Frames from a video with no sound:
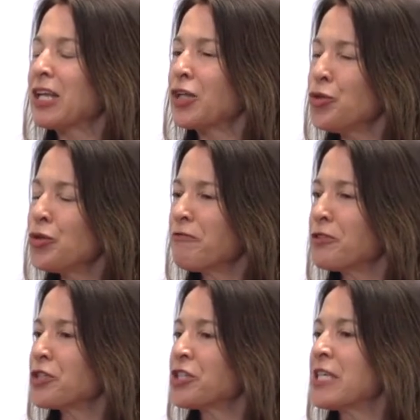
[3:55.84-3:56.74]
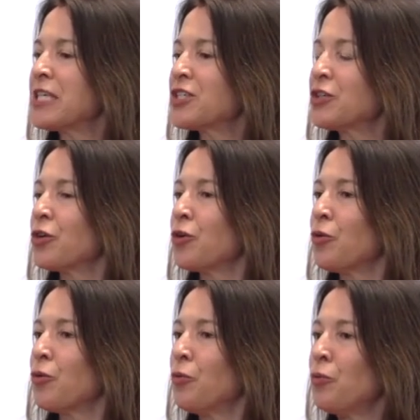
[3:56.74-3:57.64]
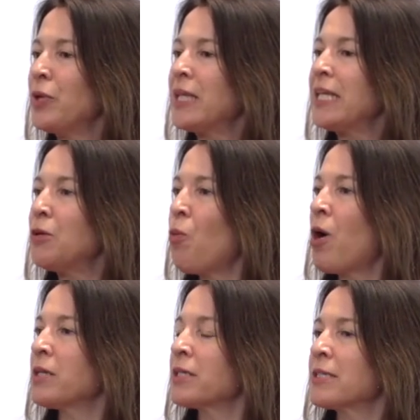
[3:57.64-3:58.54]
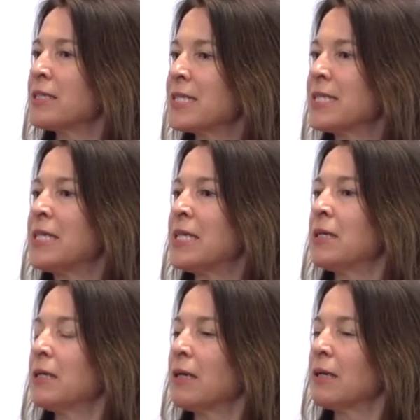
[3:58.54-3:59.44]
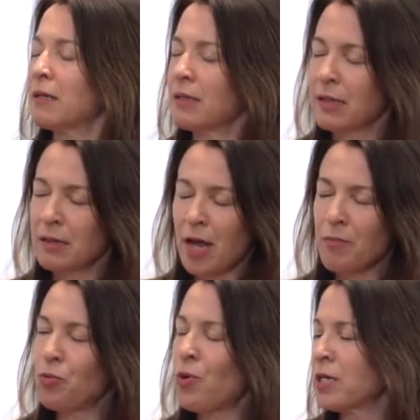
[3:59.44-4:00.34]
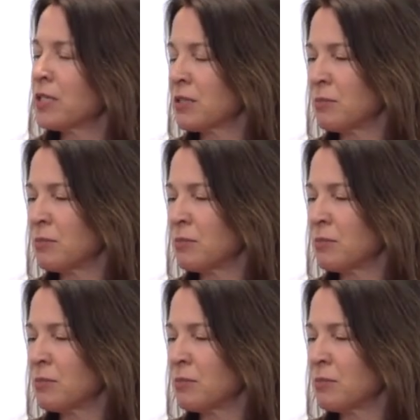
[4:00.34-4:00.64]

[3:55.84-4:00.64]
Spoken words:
Universities really want to see, number one is